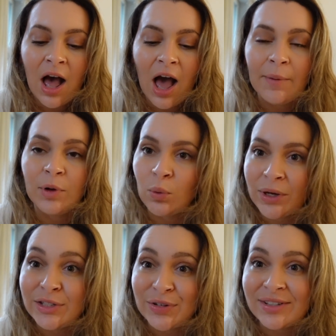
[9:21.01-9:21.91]
I would
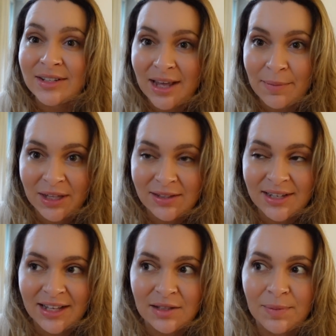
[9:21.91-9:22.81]
always use the same
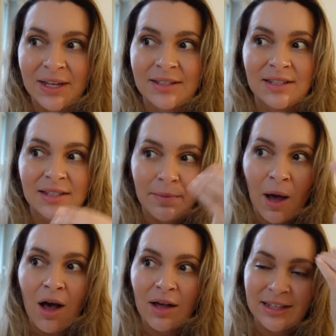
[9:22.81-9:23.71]
incense because it's smart.